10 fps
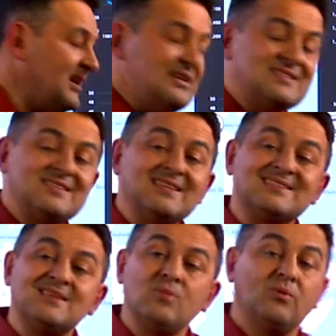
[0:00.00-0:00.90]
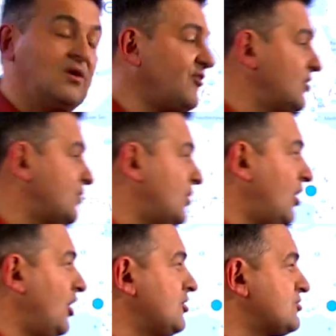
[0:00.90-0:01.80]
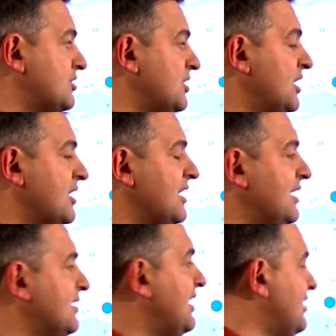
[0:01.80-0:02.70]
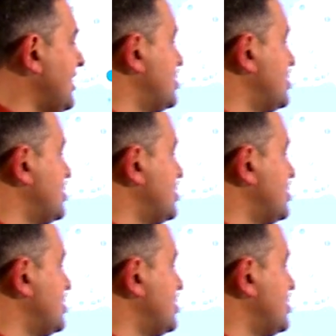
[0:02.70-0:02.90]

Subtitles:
nearly 60 mobile phones per 100 in